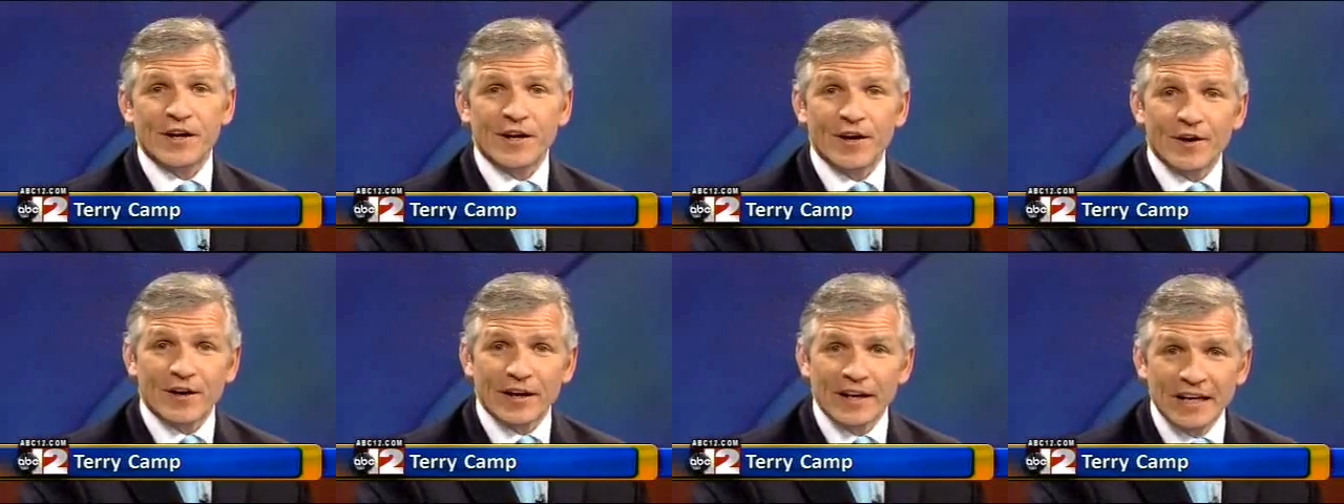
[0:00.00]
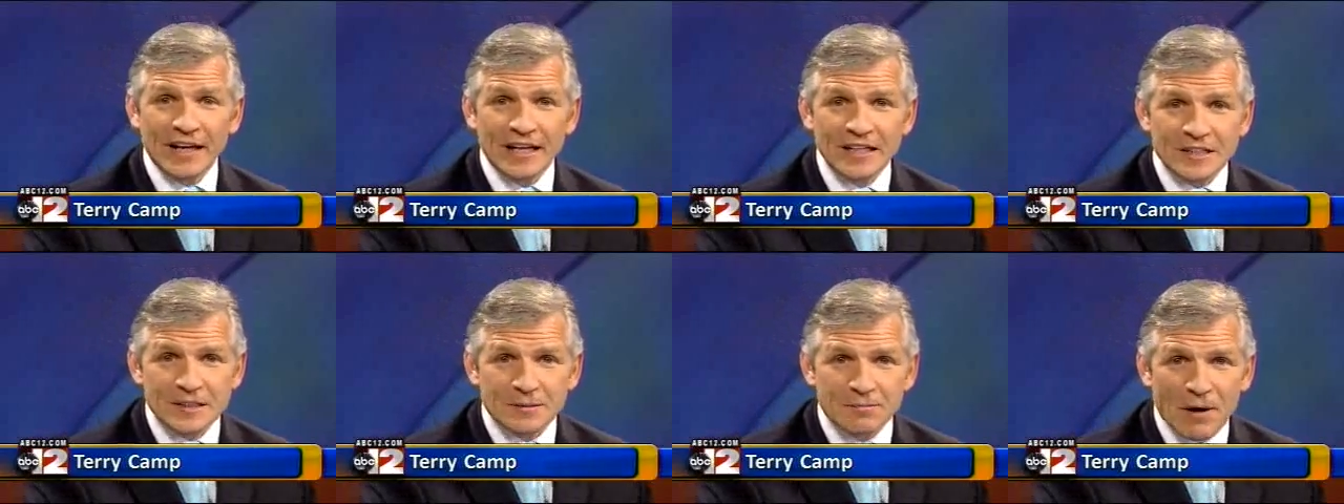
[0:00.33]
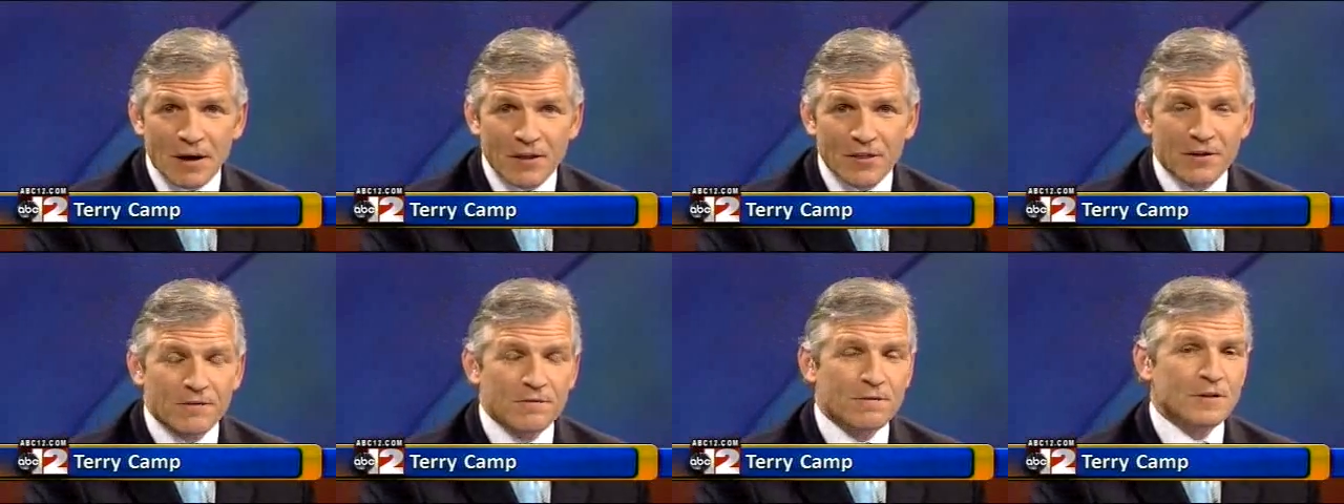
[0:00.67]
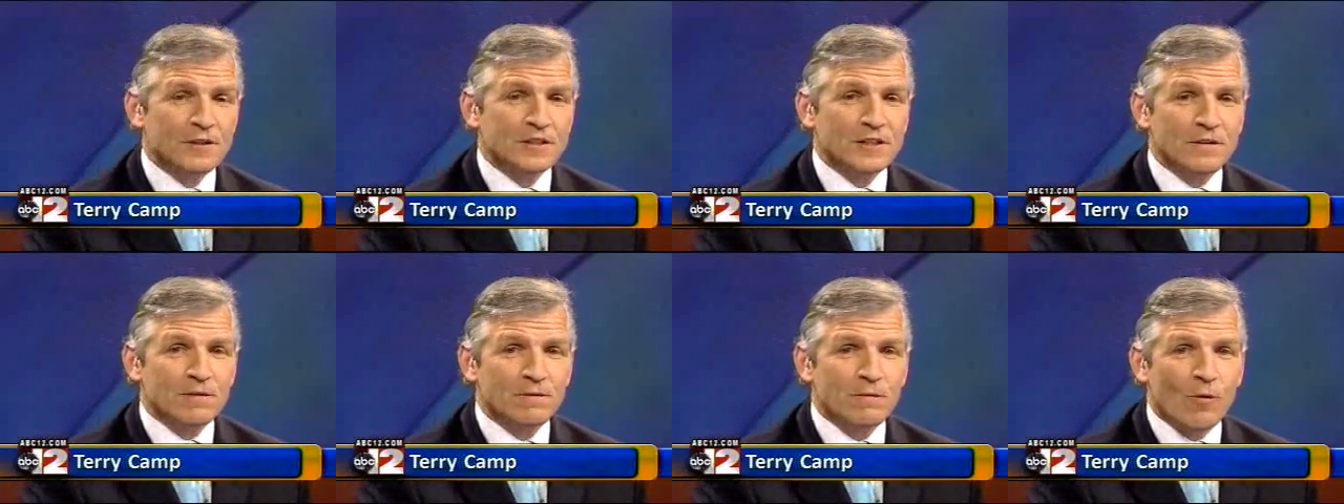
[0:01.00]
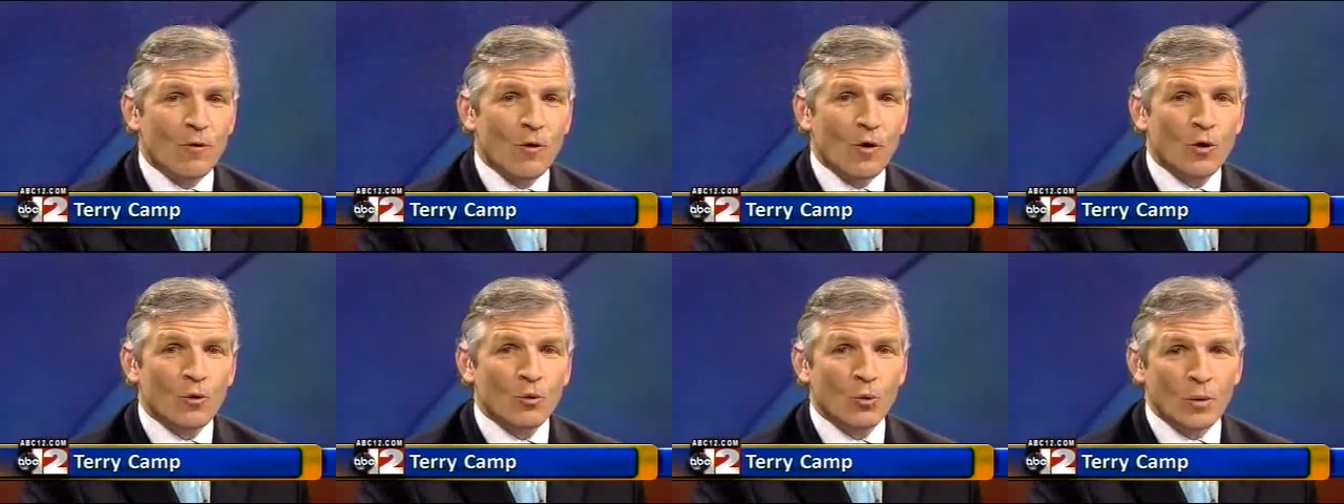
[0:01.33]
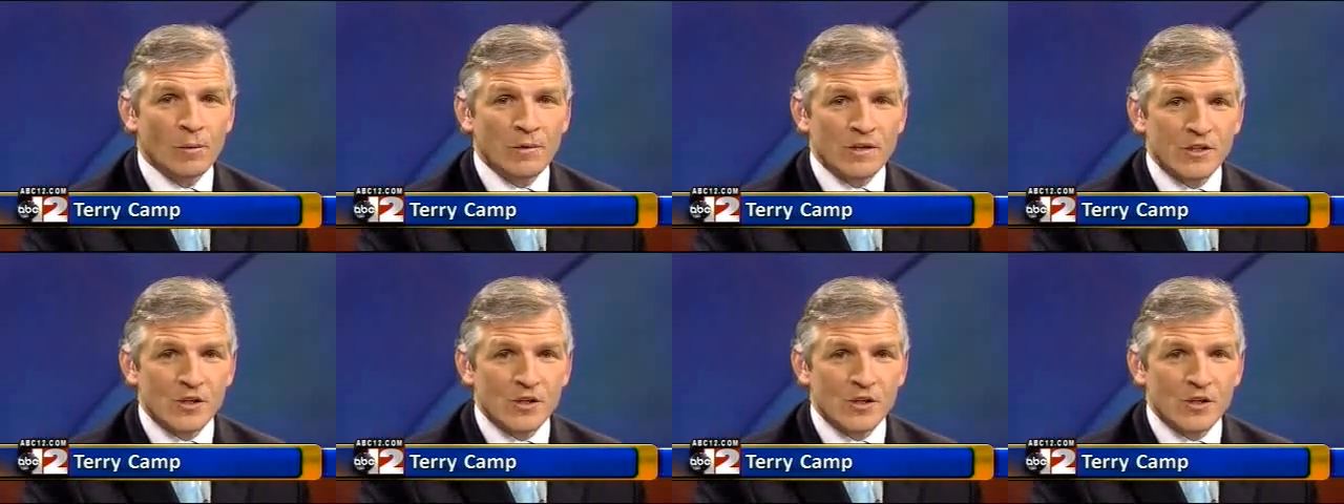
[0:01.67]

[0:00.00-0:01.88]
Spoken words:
here each month on First at 4. Women